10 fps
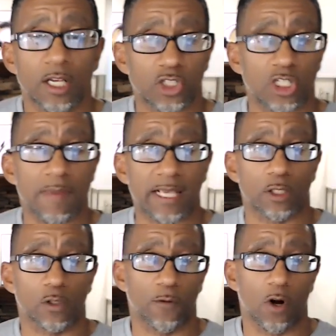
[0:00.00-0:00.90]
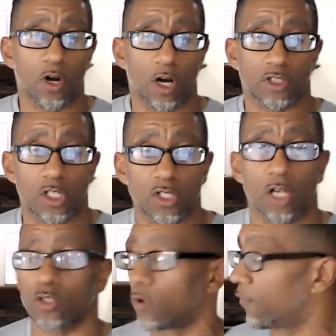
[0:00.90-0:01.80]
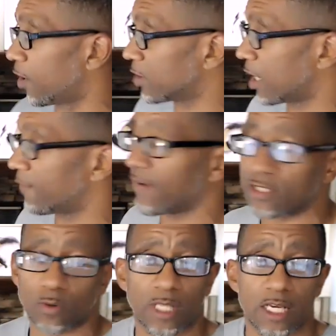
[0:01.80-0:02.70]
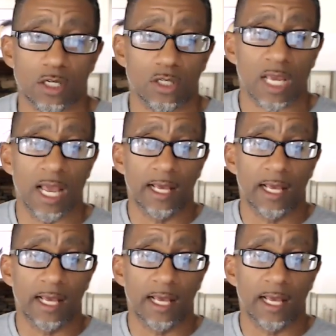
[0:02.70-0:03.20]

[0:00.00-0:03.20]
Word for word: She makes those phone calls. She's also involved in our investor relations.